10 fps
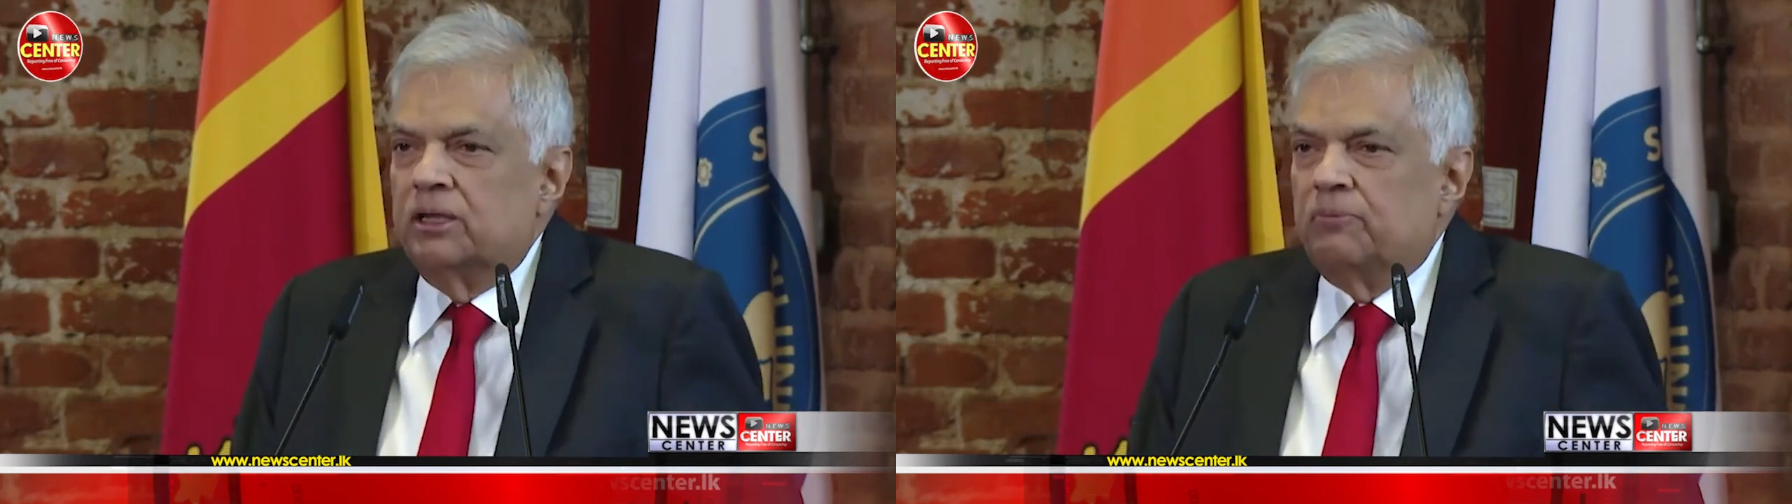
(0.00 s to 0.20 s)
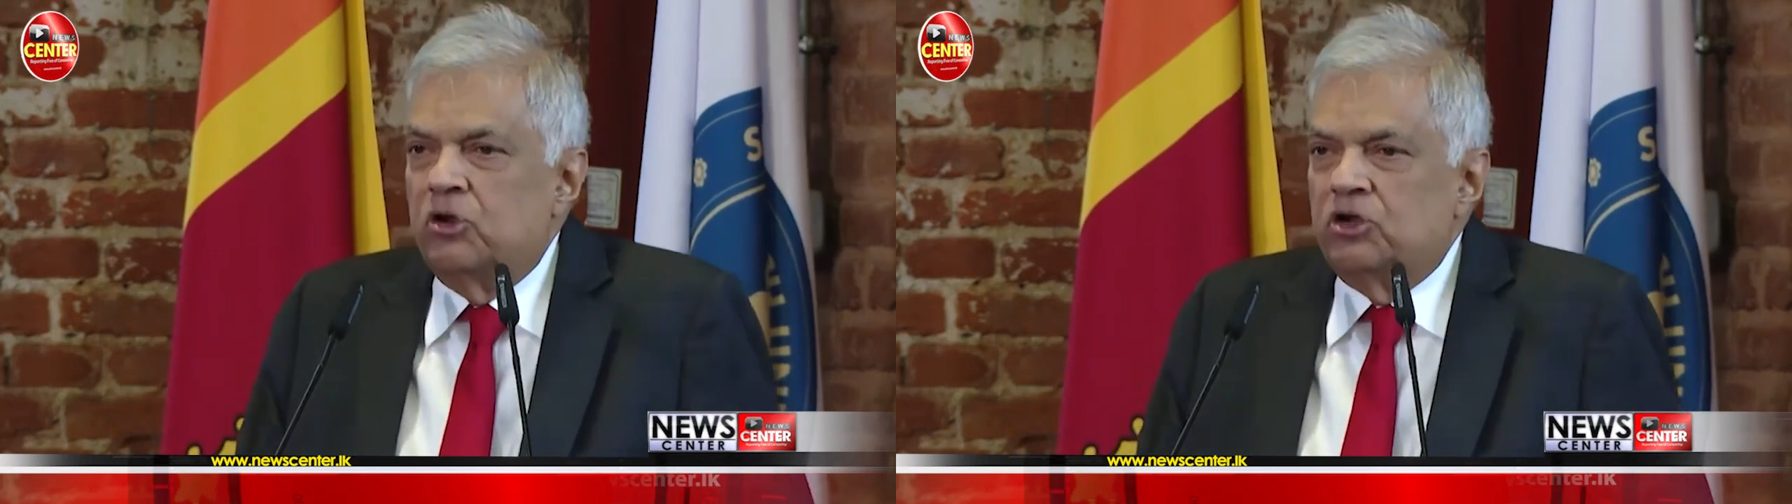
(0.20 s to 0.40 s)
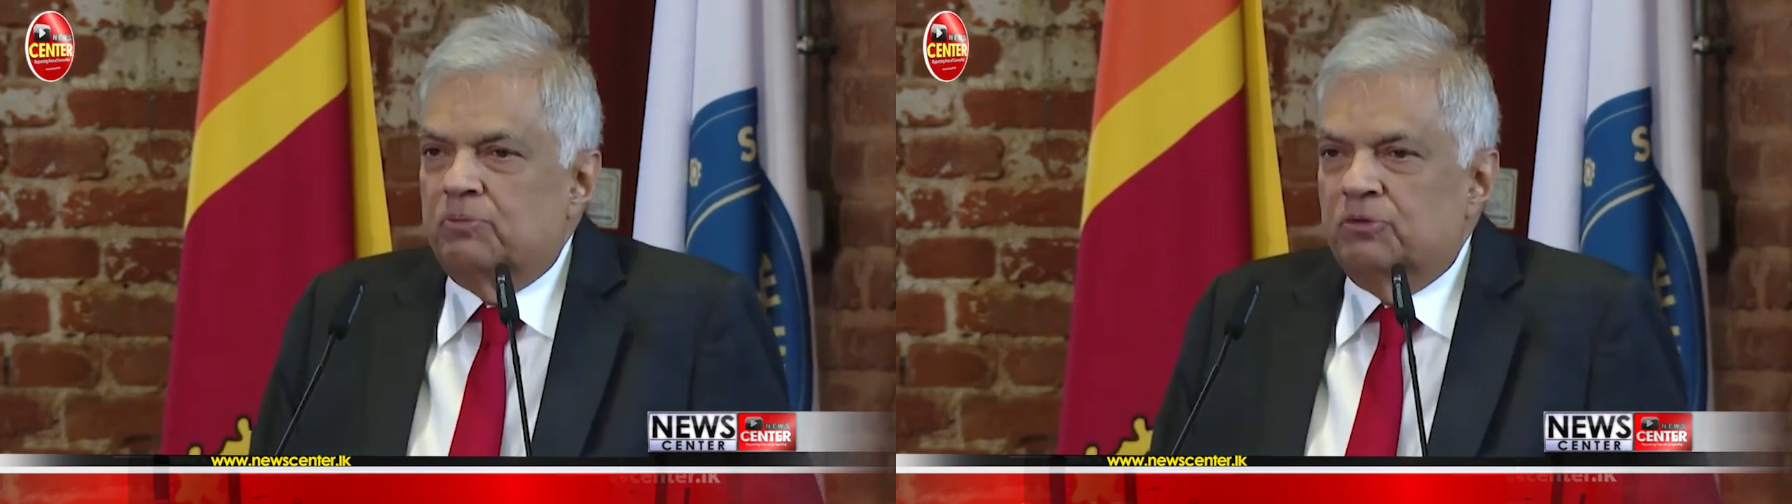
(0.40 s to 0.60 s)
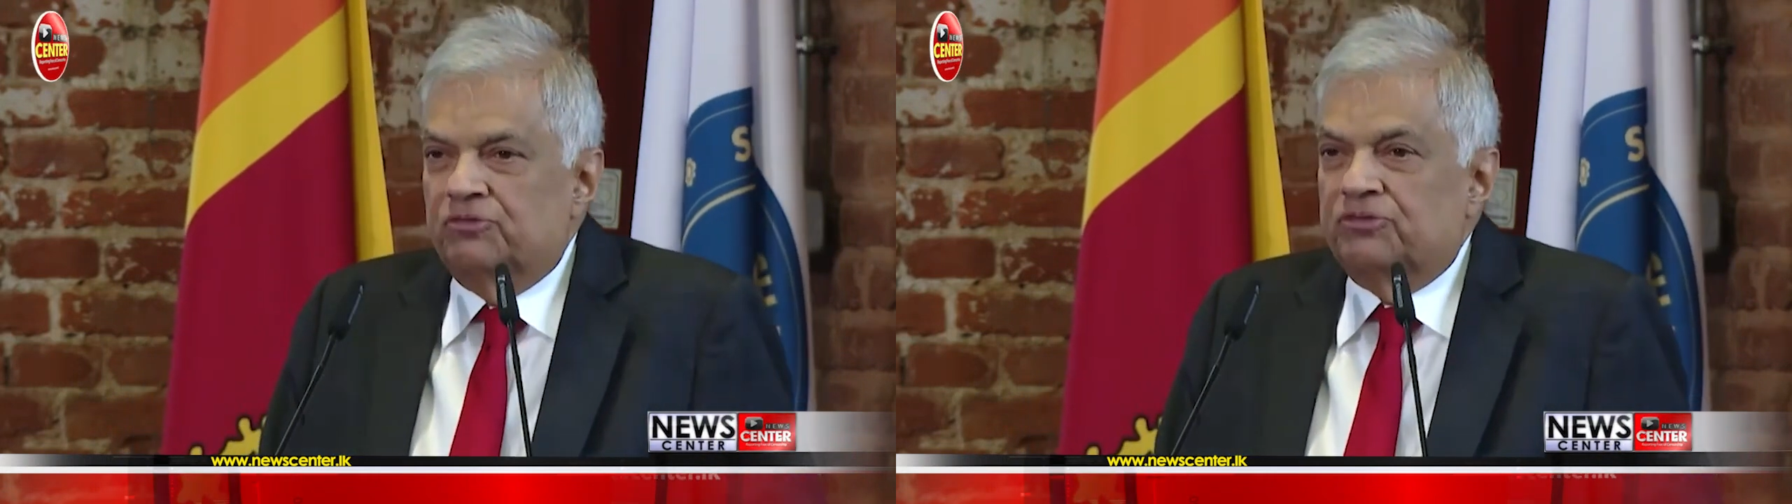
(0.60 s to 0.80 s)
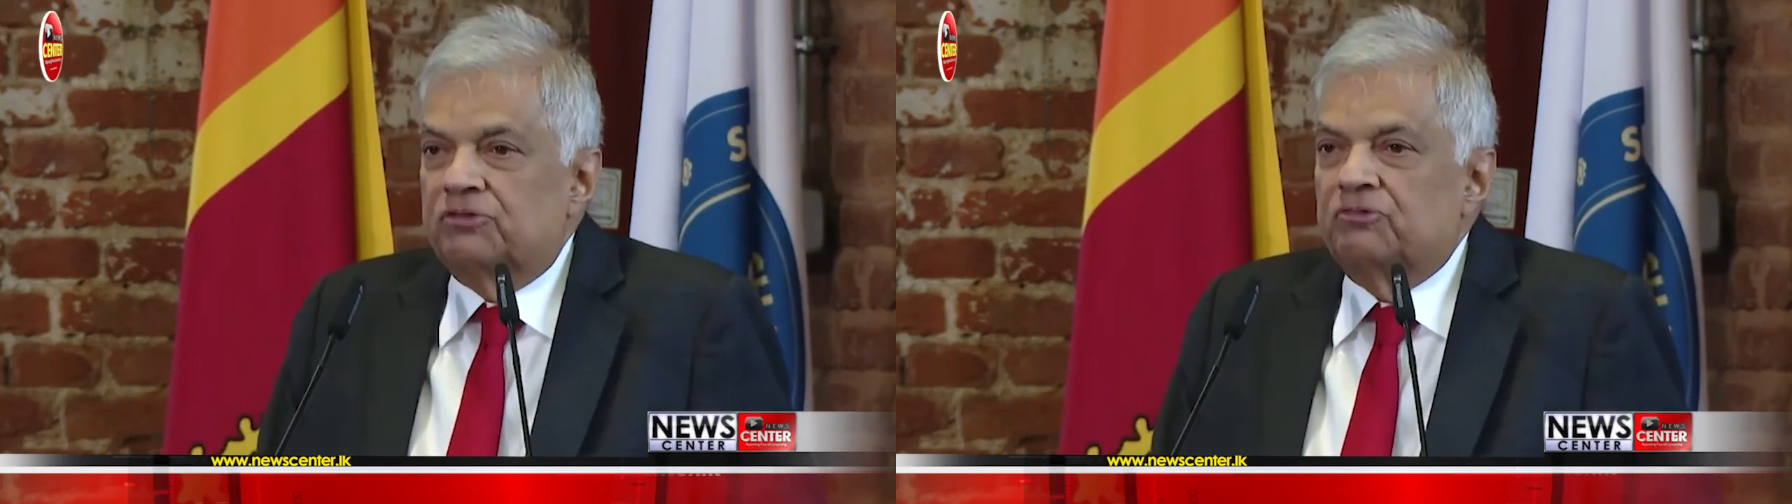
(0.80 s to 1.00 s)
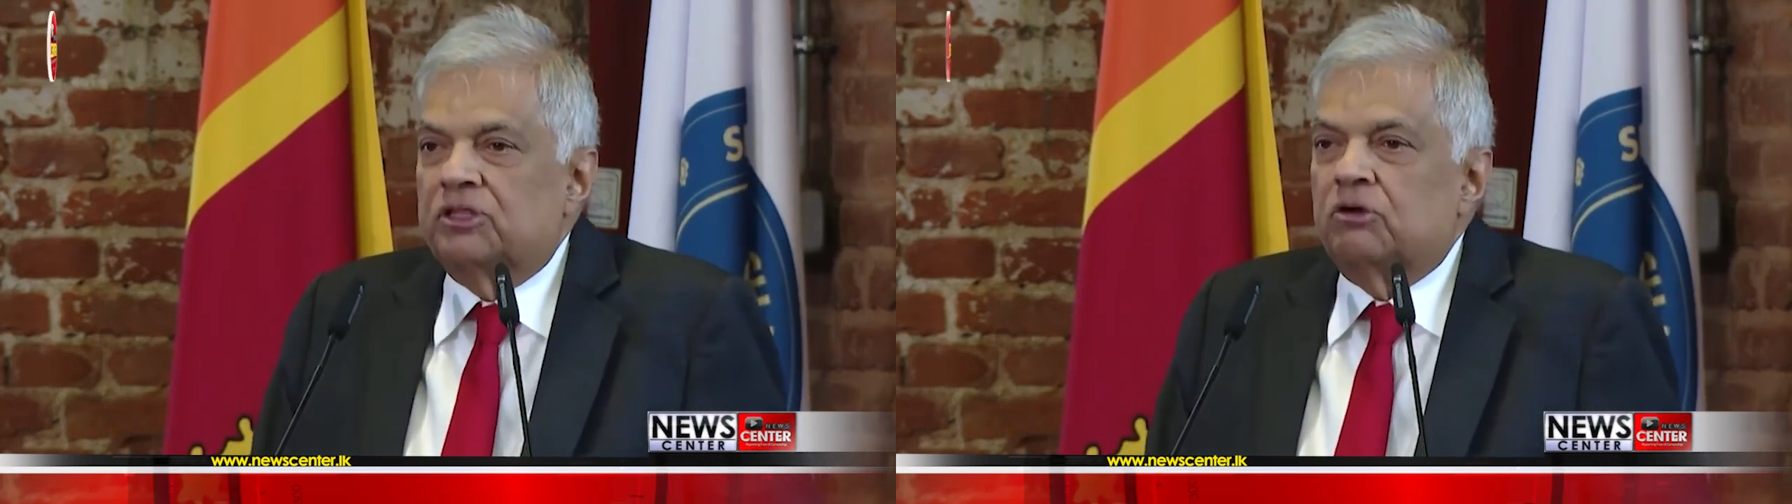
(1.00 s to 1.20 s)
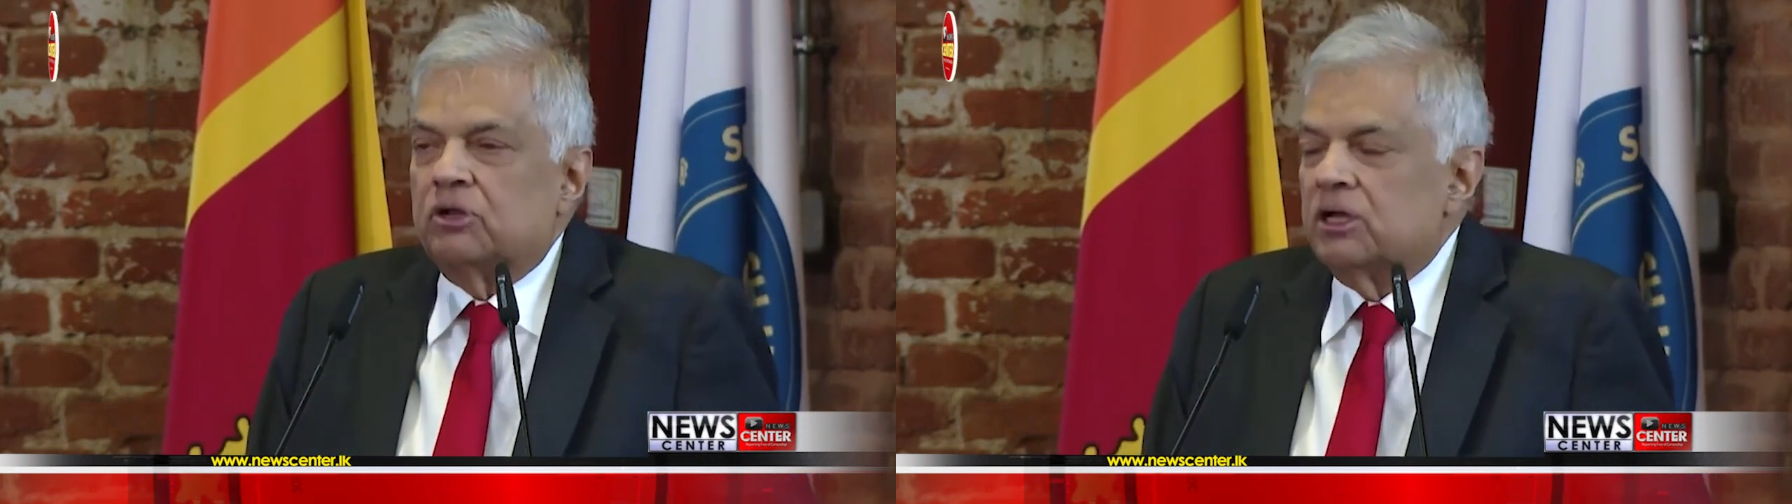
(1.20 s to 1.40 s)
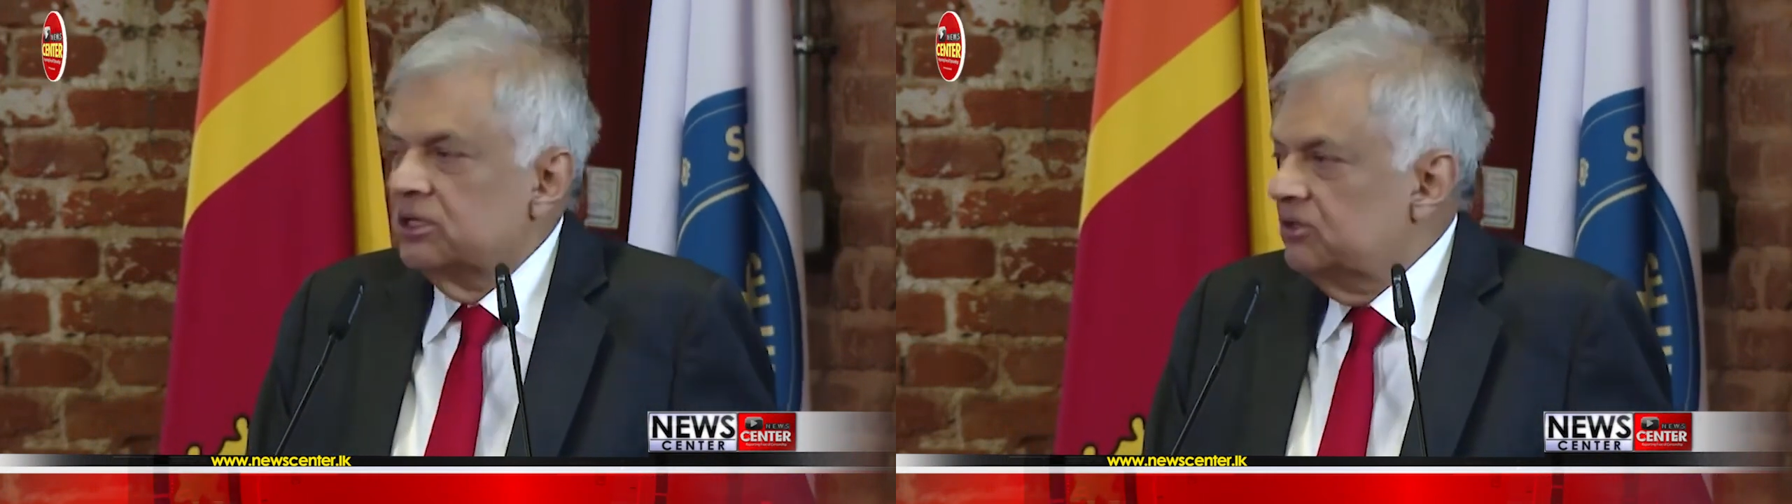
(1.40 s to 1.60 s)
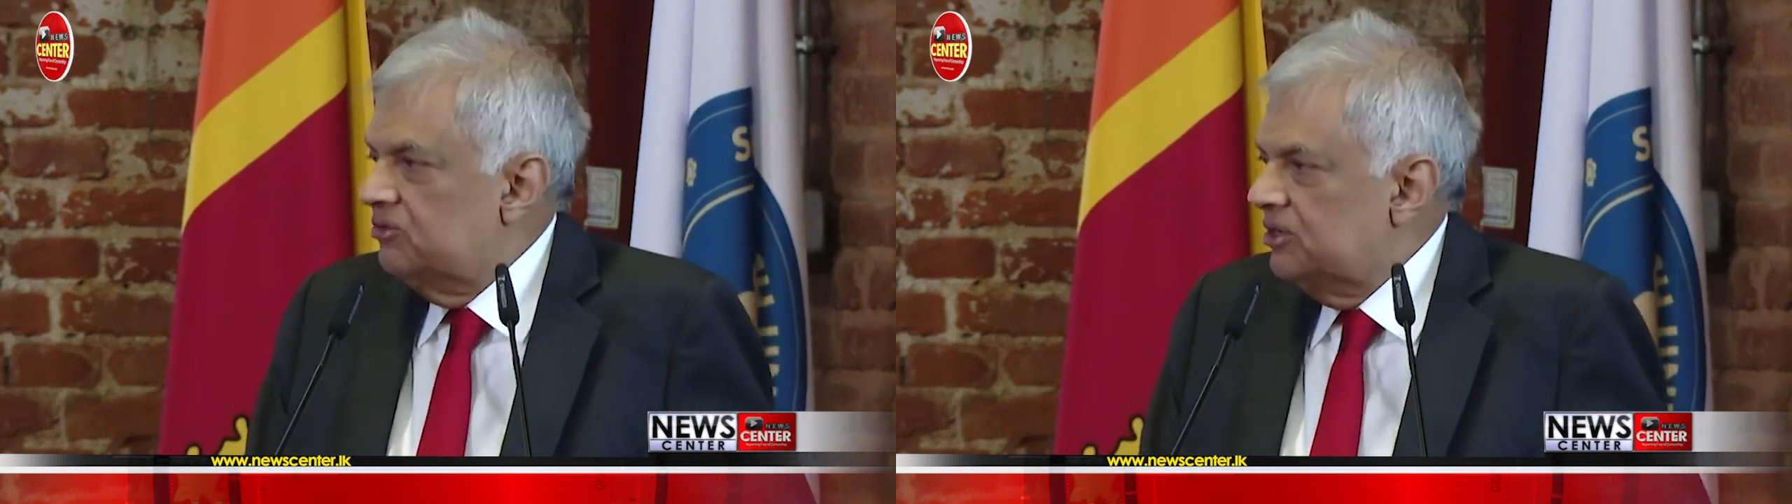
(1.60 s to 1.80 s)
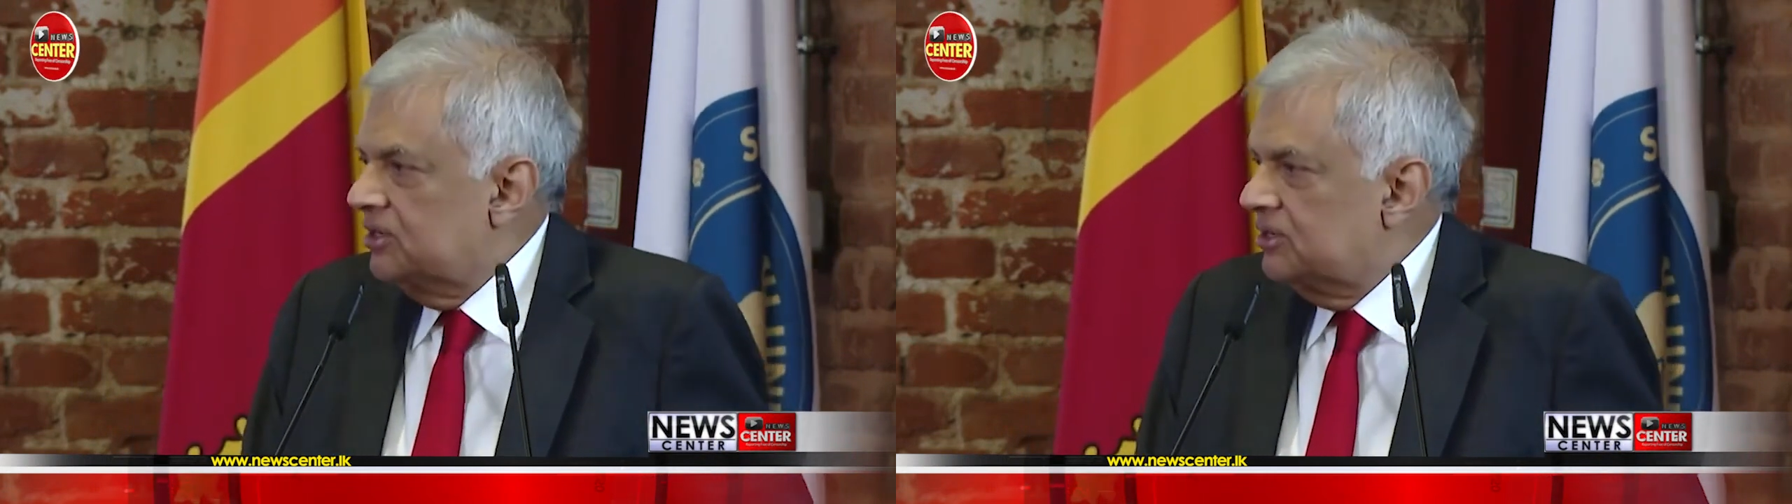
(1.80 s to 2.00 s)
appoint a professor without our
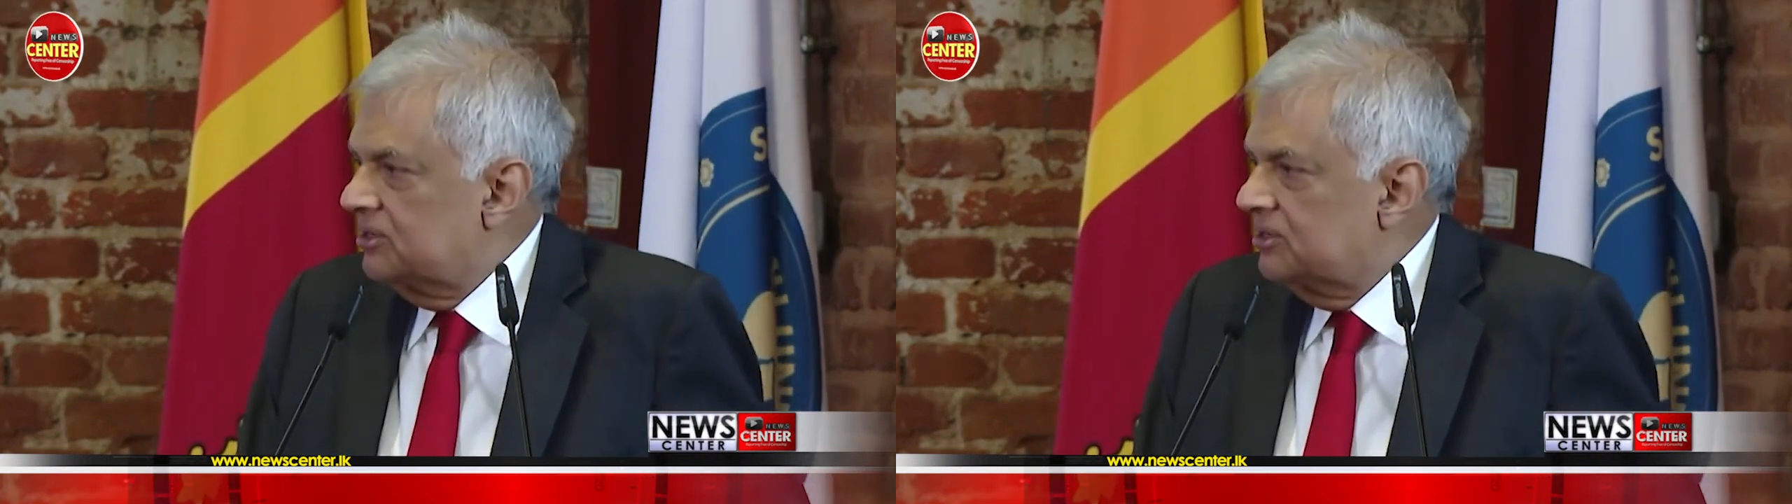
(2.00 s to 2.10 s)
consent.